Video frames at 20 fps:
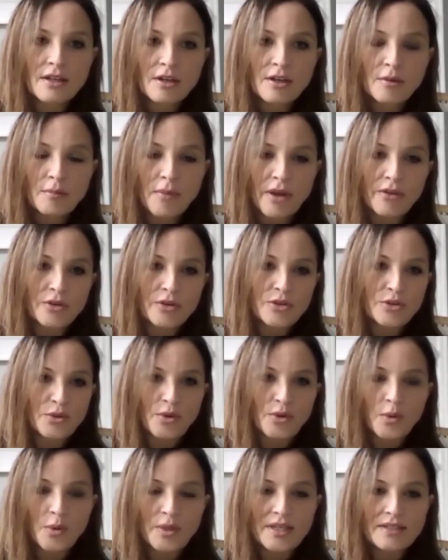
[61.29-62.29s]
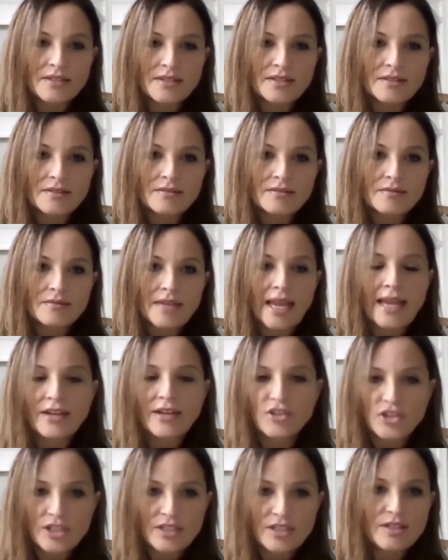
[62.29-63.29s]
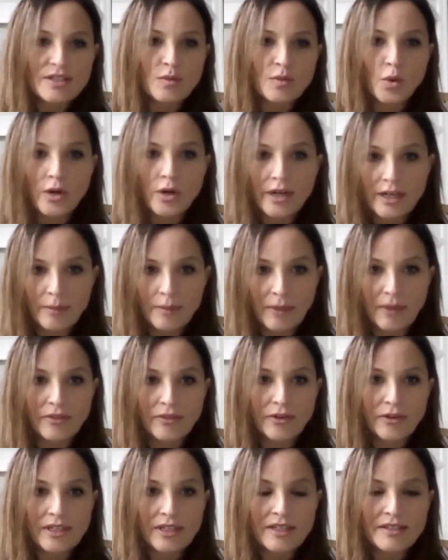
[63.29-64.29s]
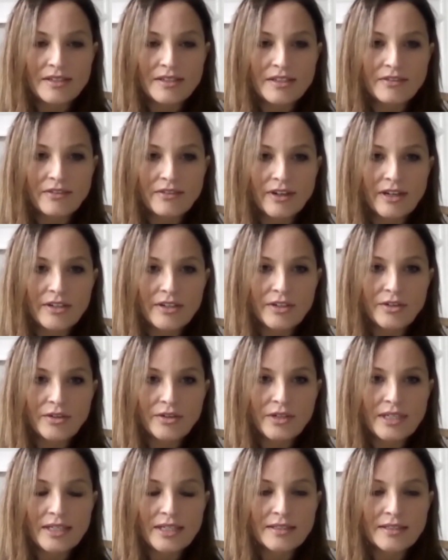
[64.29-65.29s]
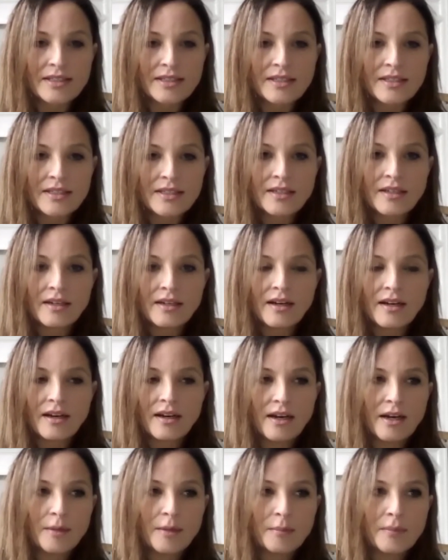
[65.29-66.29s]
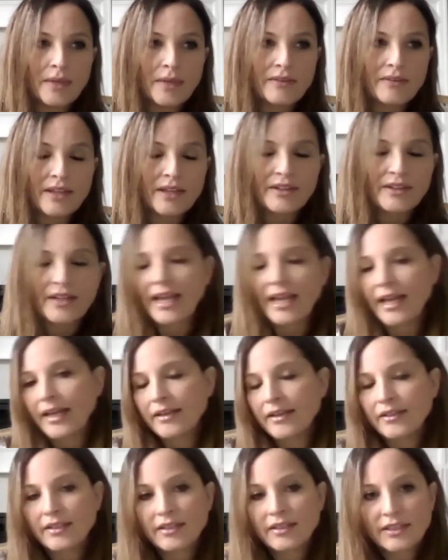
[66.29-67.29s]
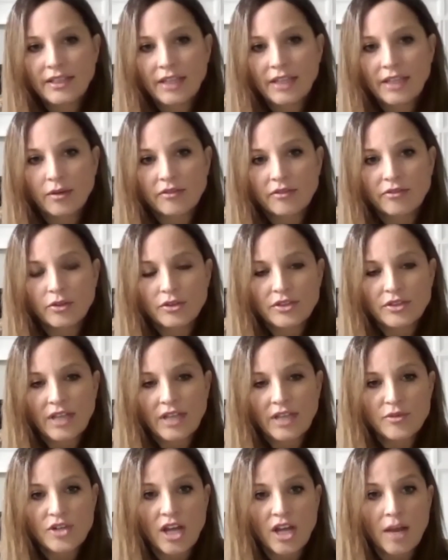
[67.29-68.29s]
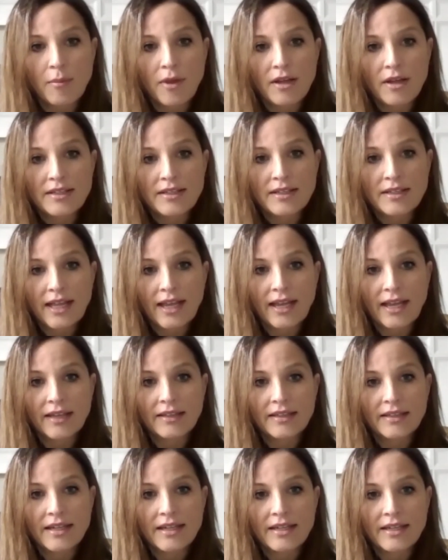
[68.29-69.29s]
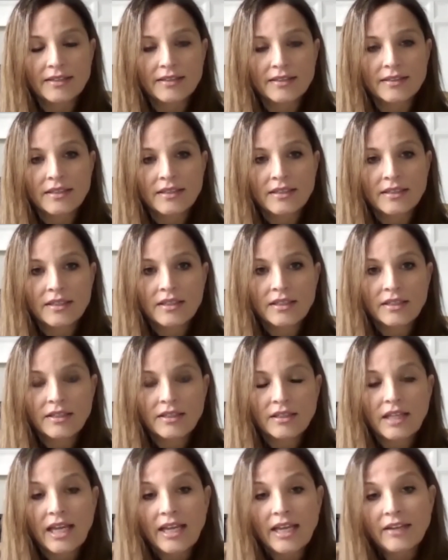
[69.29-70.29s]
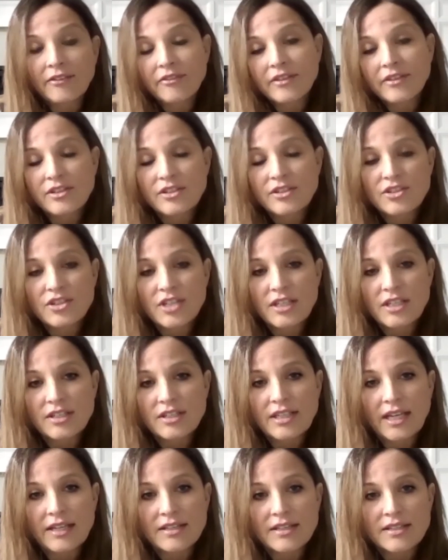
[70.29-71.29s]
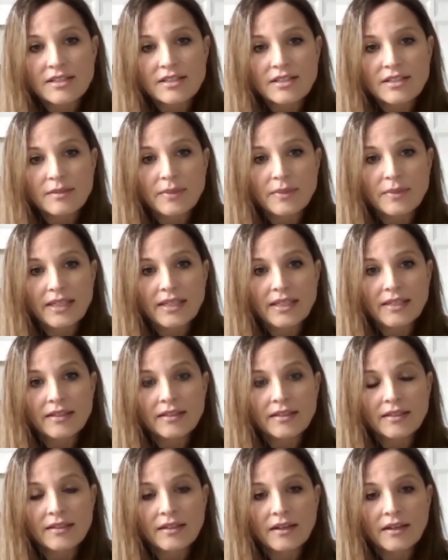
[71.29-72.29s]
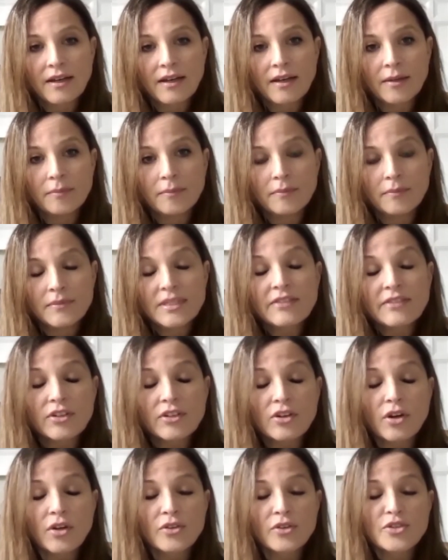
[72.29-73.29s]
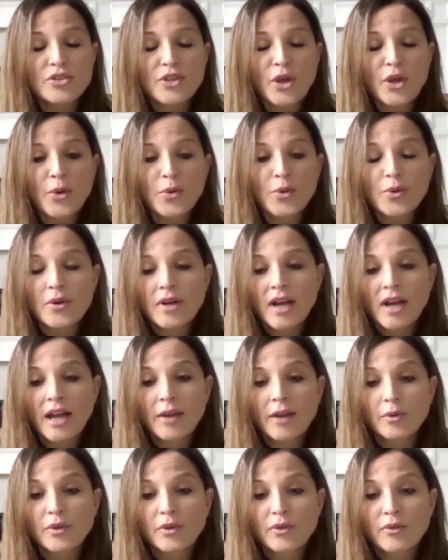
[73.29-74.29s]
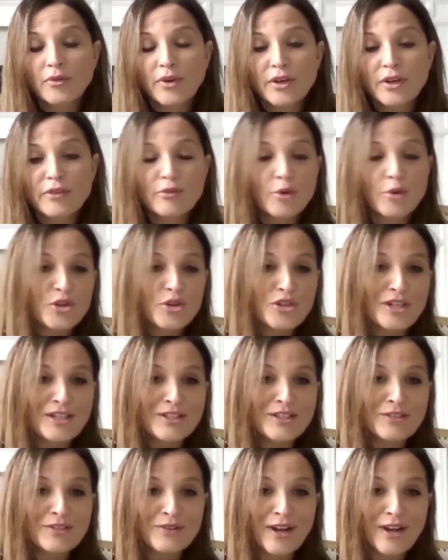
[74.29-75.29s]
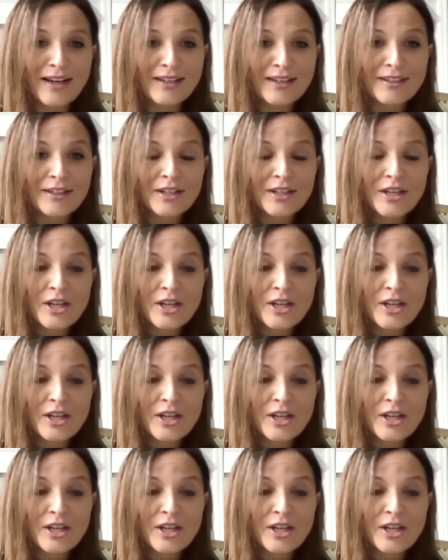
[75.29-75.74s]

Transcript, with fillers: mothers are always anxious and worrying about their kids to varying degrees um, and then you add you know a full-time job onto that and life it's it gets to be um, difficult so i was very fortunate to find